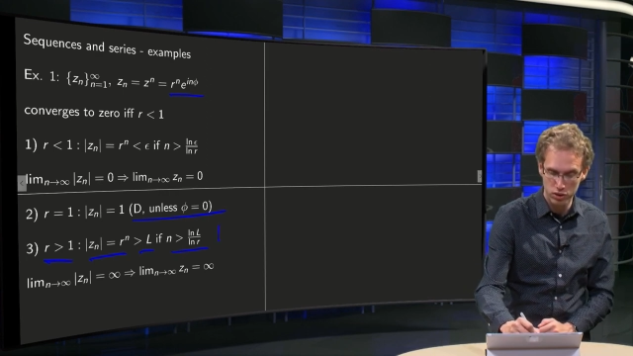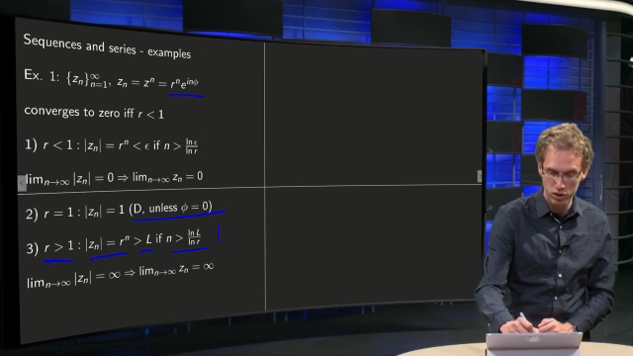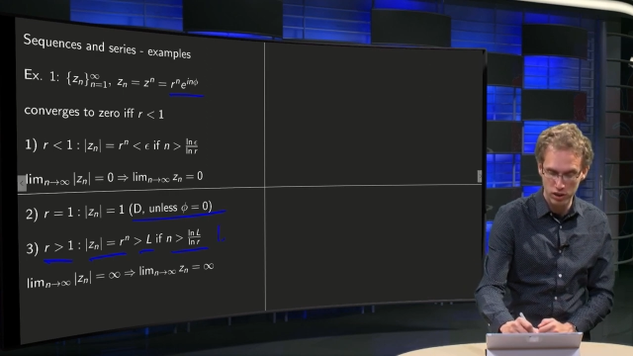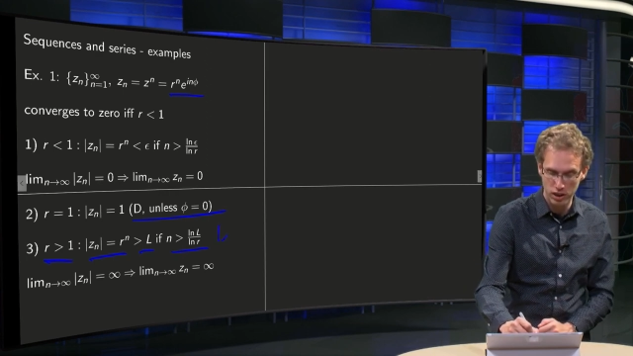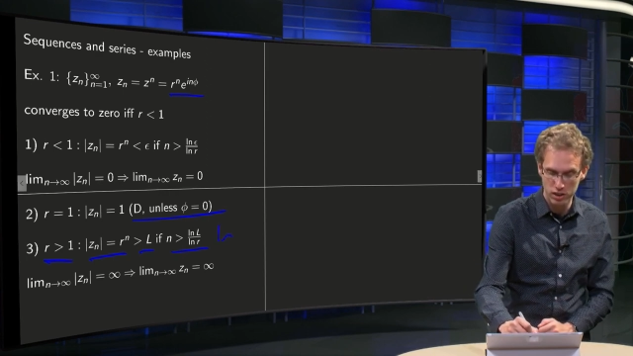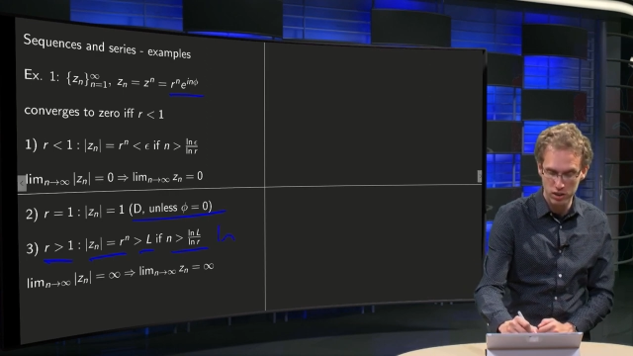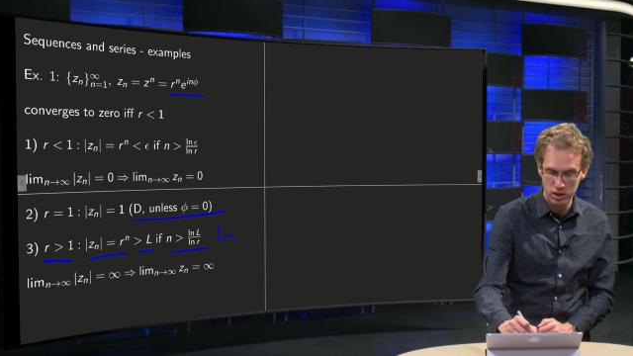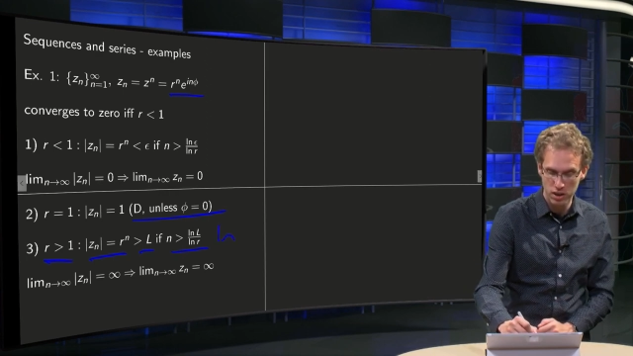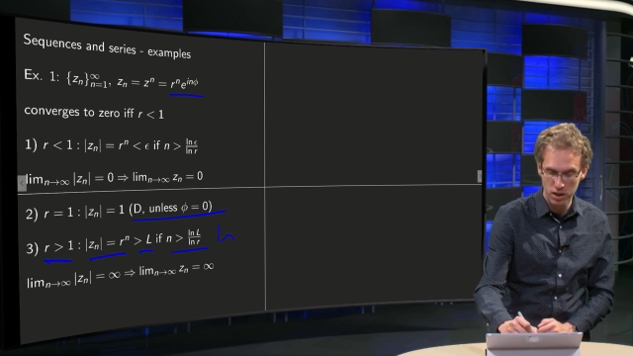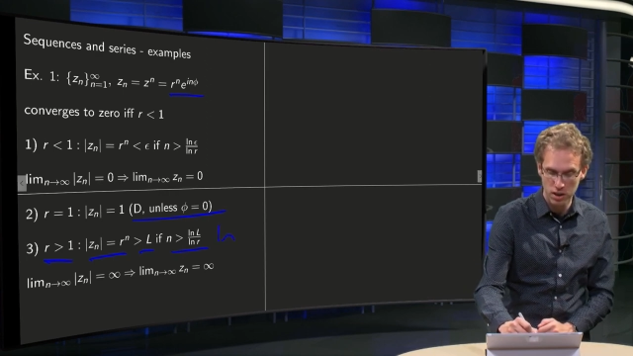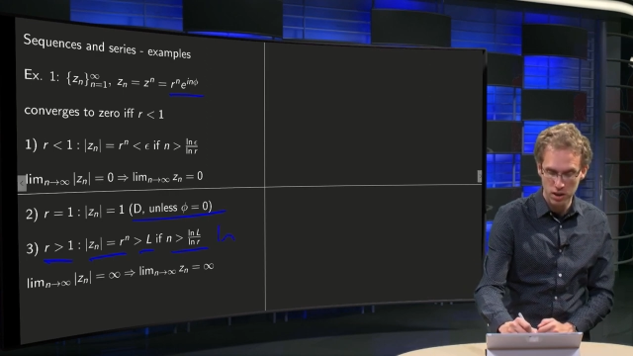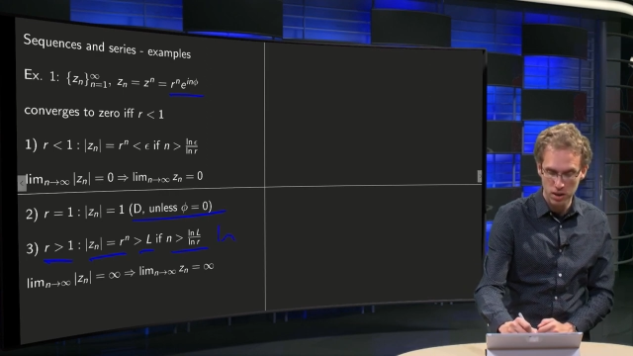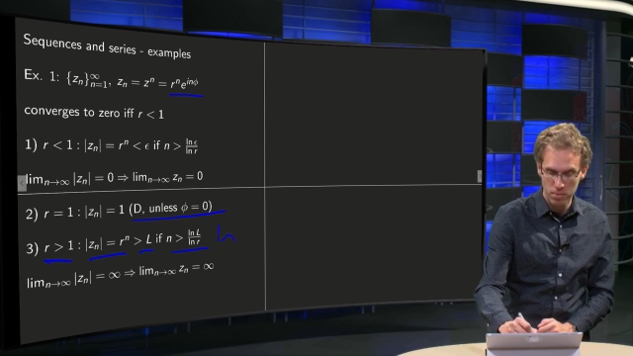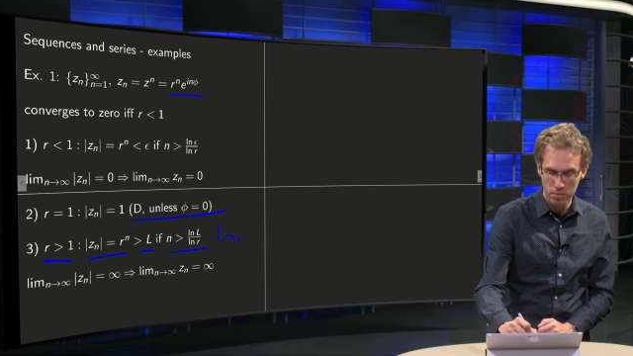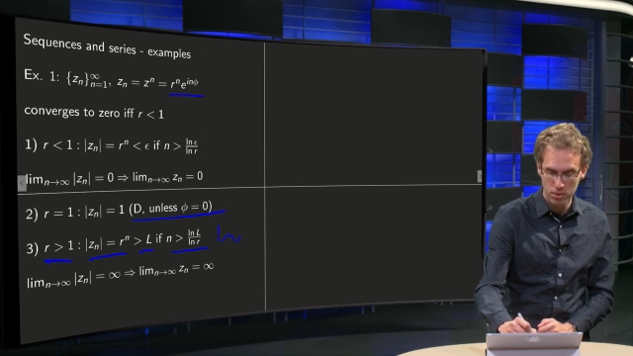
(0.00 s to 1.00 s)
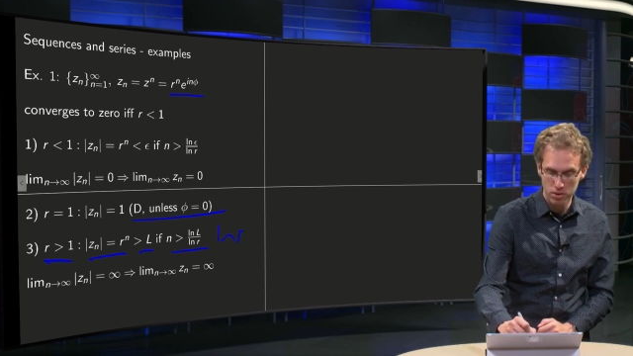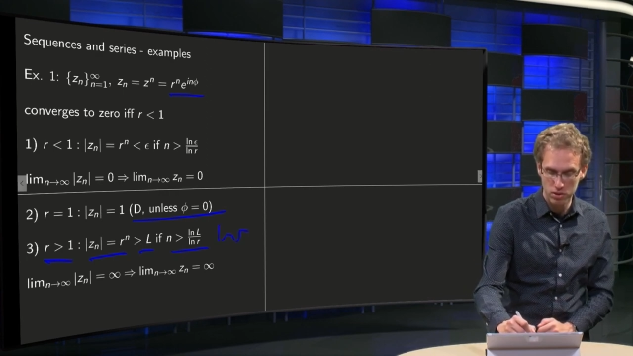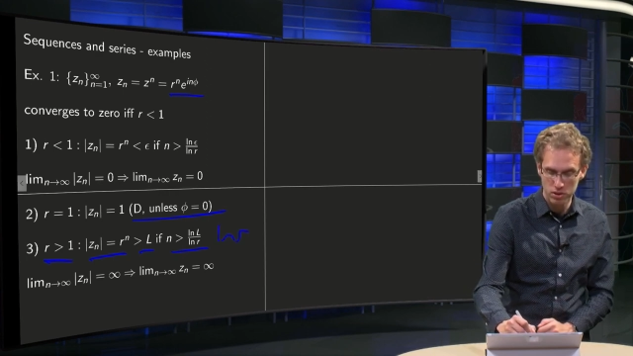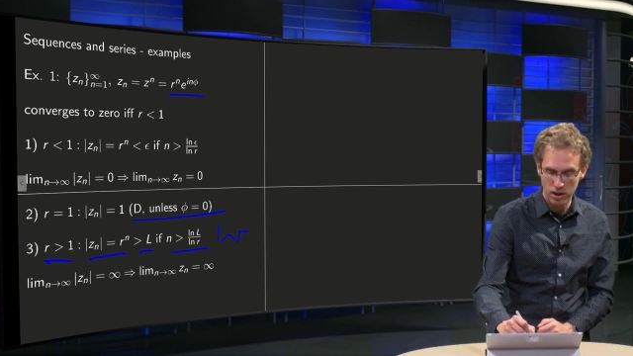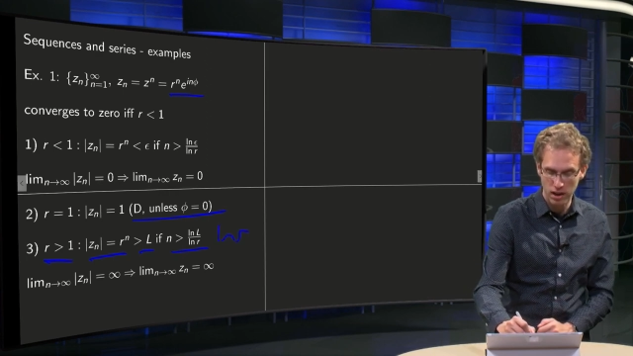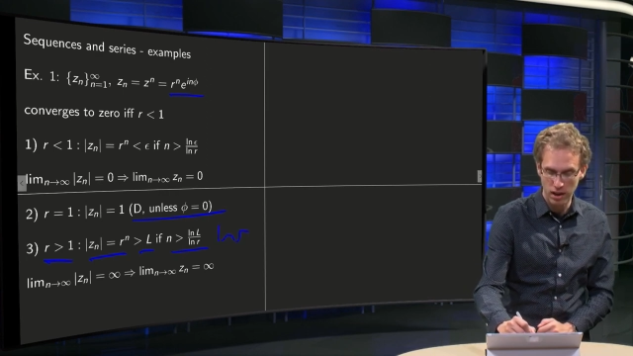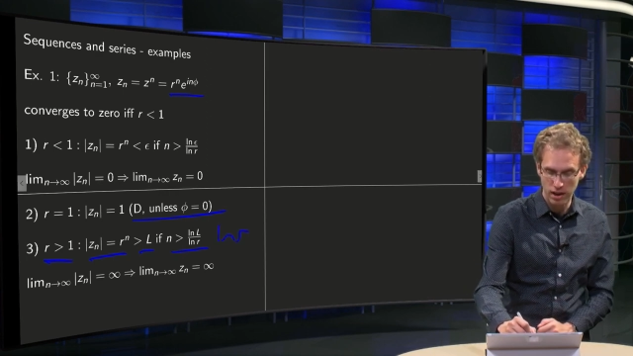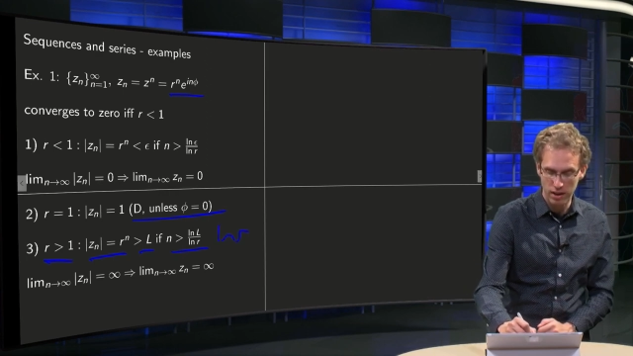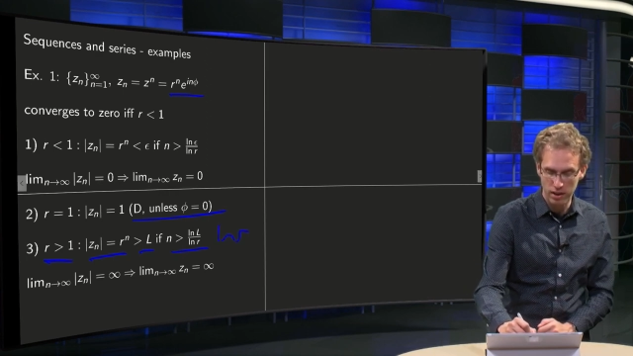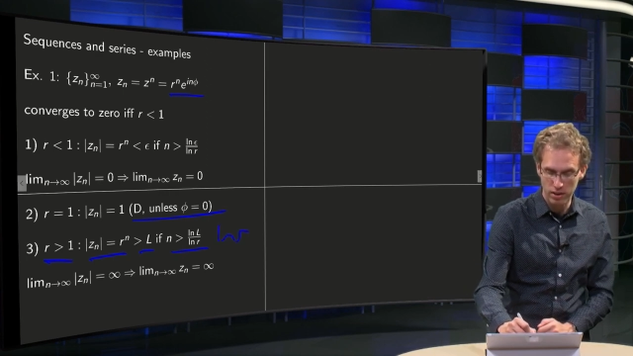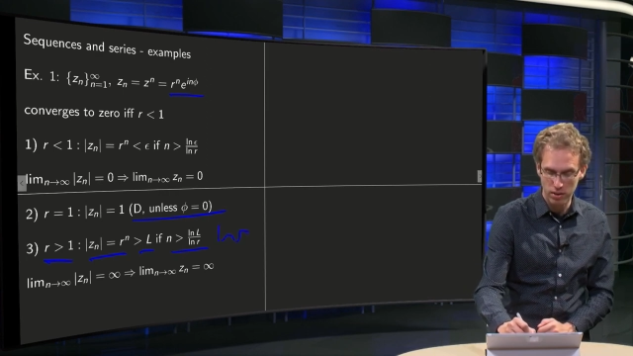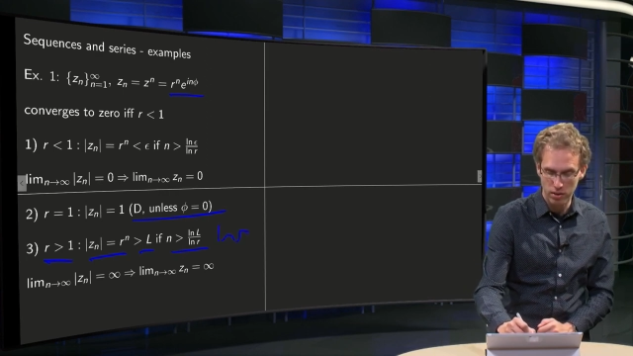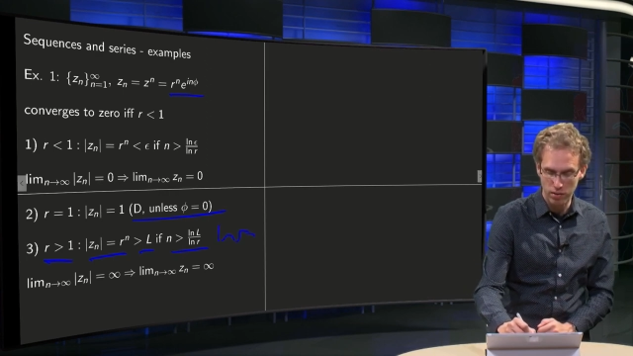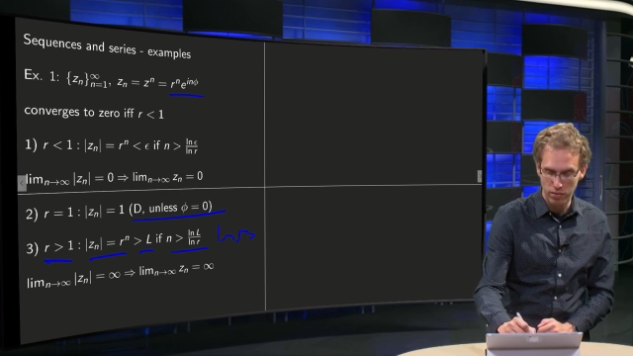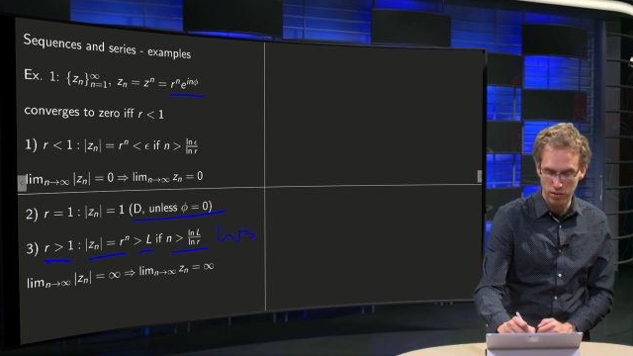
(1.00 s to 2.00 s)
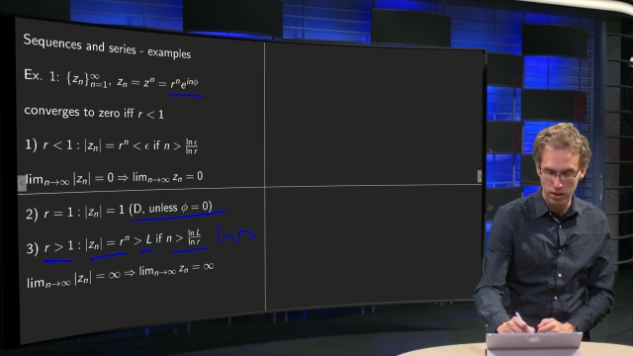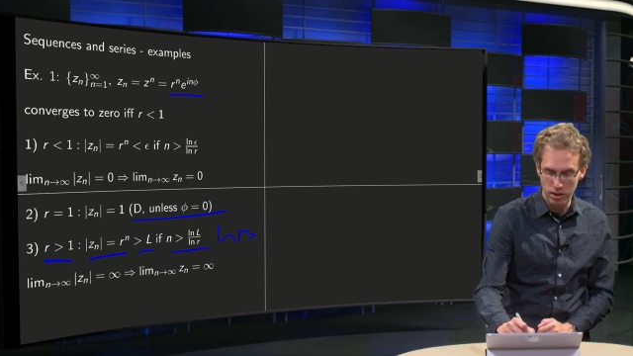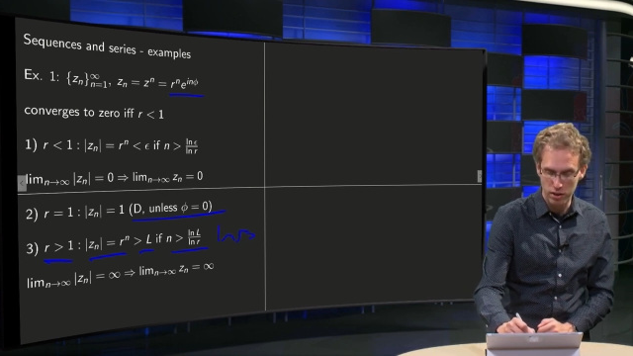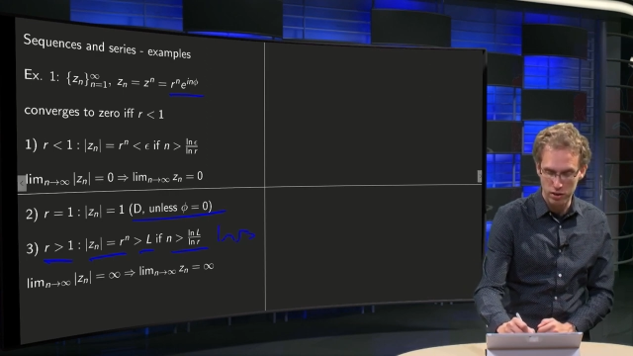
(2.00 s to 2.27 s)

change because the ln of r